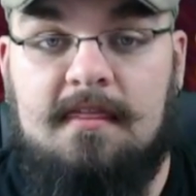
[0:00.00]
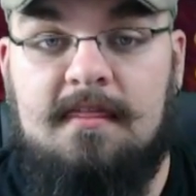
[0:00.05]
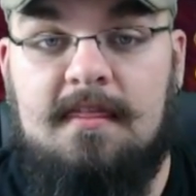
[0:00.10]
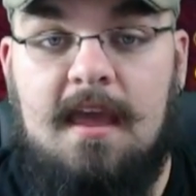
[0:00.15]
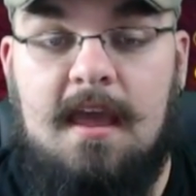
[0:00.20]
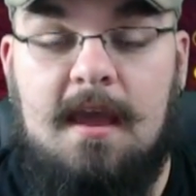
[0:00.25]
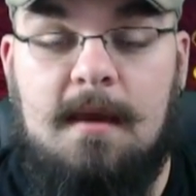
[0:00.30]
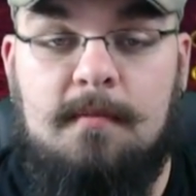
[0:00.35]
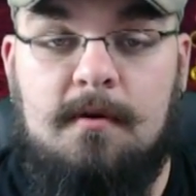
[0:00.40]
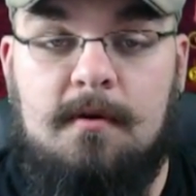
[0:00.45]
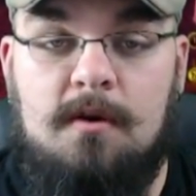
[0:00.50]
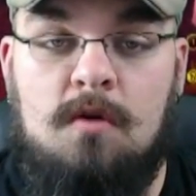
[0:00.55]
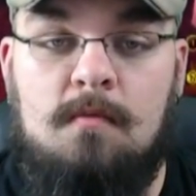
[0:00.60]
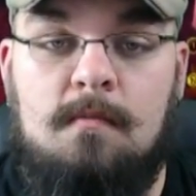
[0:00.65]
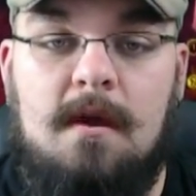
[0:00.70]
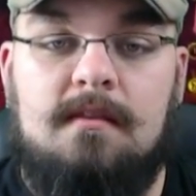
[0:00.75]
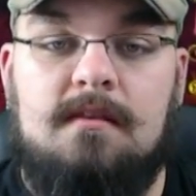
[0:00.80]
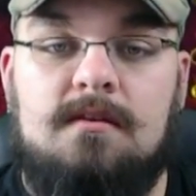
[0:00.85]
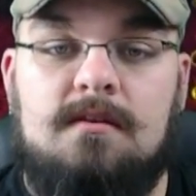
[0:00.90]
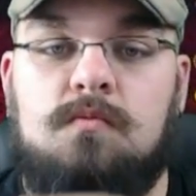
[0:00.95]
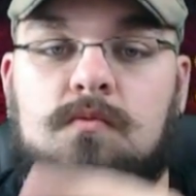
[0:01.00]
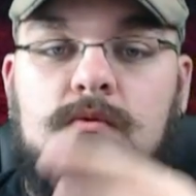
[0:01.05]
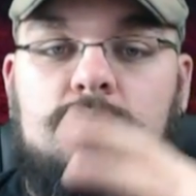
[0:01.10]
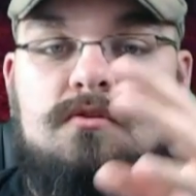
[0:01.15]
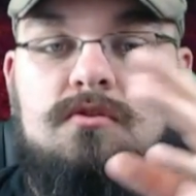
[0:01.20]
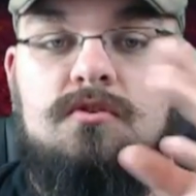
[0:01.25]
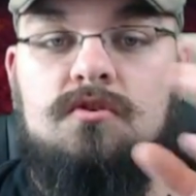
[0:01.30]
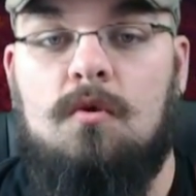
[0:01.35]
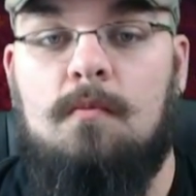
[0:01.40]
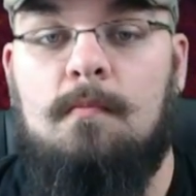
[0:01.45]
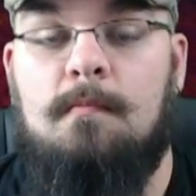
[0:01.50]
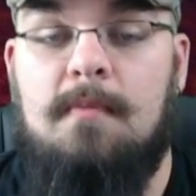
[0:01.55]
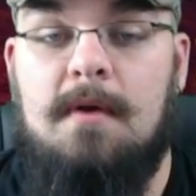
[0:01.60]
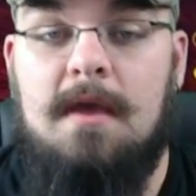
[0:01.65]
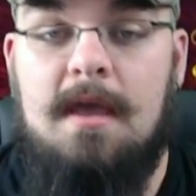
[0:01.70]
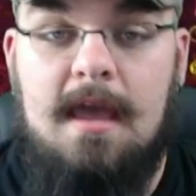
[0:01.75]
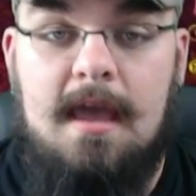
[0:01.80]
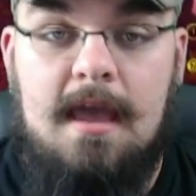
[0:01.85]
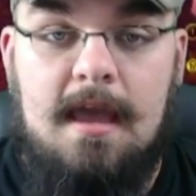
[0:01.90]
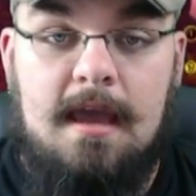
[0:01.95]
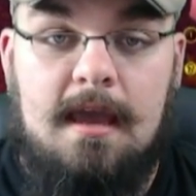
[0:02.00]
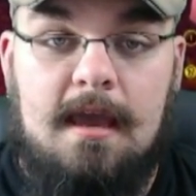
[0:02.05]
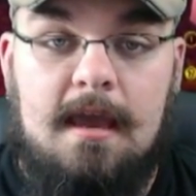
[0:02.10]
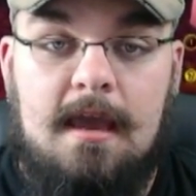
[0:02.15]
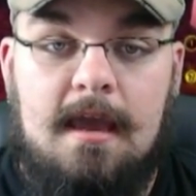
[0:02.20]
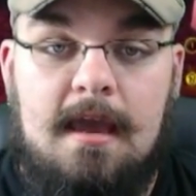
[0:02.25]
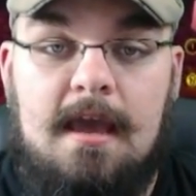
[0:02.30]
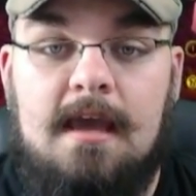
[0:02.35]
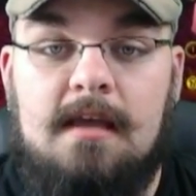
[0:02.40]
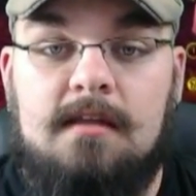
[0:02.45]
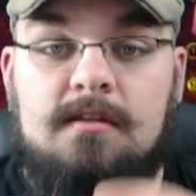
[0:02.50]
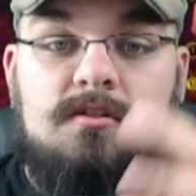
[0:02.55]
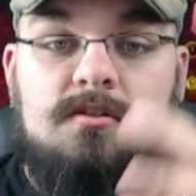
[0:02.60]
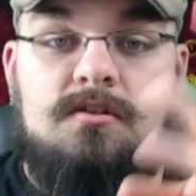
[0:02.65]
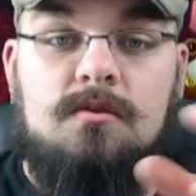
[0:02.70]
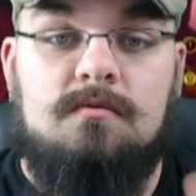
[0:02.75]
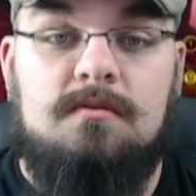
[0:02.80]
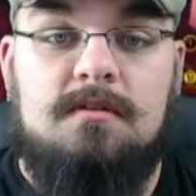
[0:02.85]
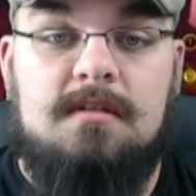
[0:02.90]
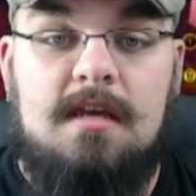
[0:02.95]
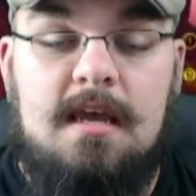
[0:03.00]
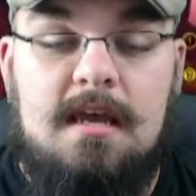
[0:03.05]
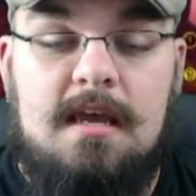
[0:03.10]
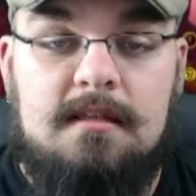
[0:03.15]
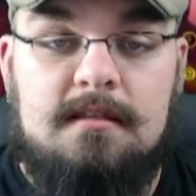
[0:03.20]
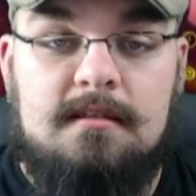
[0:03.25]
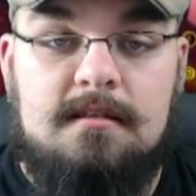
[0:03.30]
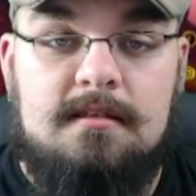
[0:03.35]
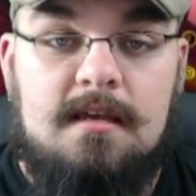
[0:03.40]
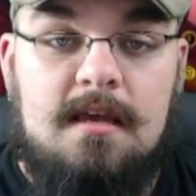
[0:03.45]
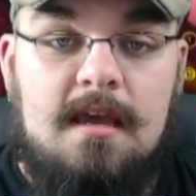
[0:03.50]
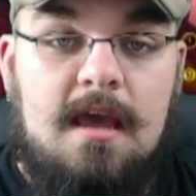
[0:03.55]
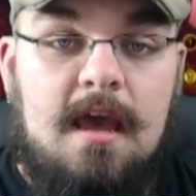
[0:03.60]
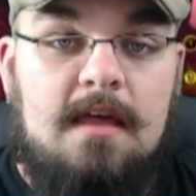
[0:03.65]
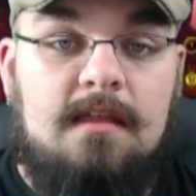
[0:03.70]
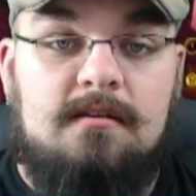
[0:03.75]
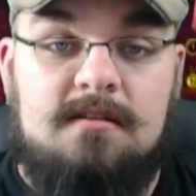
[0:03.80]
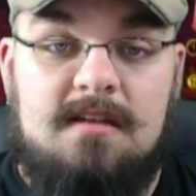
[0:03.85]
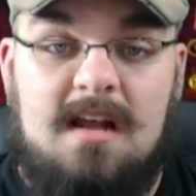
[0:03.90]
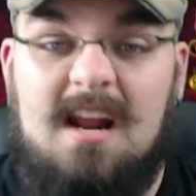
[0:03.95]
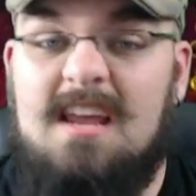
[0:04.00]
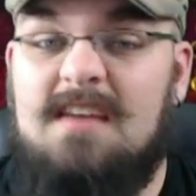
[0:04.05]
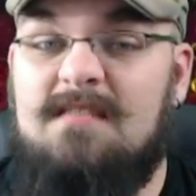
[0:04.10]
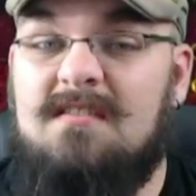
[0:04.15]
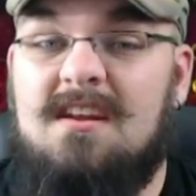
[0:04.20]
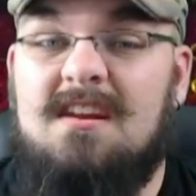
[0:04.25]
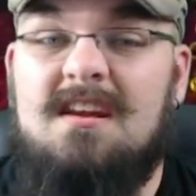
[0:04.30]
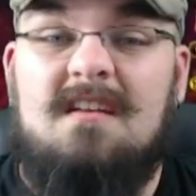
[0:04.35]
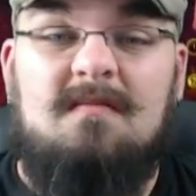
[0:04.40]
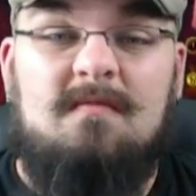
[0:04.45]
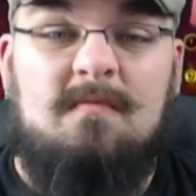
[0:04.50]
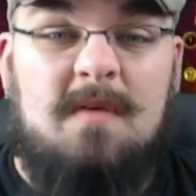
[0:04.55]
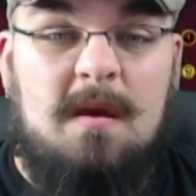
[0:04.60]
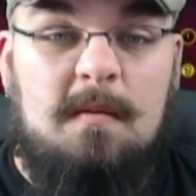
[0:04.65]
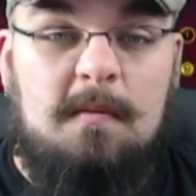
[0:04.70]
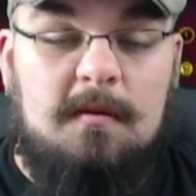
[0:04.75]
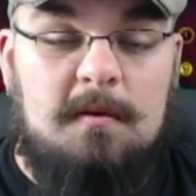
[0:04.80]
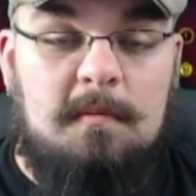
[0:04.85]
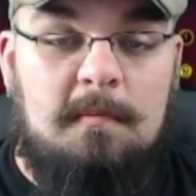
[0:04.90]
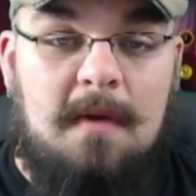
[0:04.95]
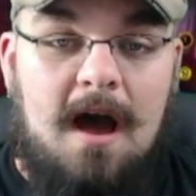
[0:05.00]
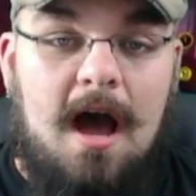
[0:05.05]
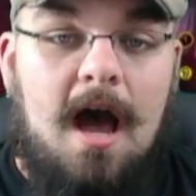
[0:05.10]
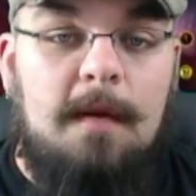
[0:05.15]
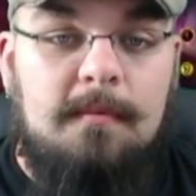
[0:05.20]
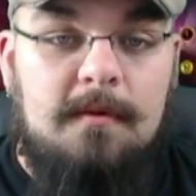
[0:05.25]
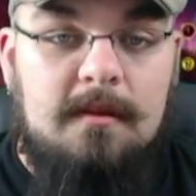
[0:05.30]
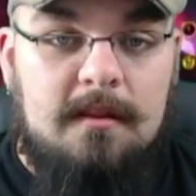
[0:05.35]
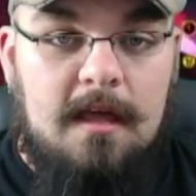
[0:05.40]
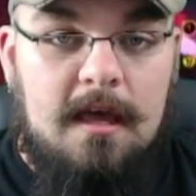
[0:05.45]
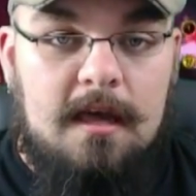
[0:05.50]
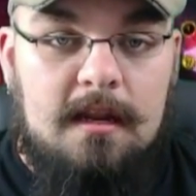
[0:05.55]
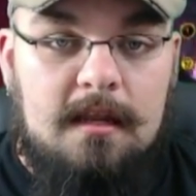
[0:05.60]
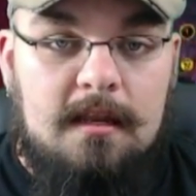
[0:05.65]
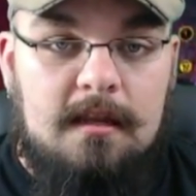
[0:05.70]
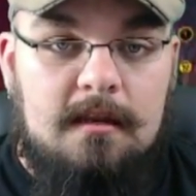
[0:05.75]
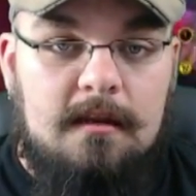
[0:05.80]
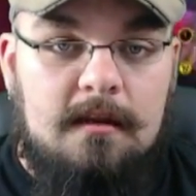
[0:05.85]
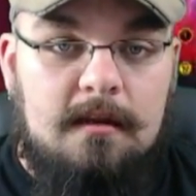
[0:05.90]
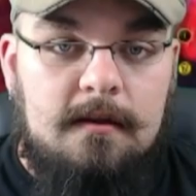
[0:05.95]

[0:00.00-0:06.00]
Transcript: thing, but you made this world so big and so dense, and there's not even enough people to populate it.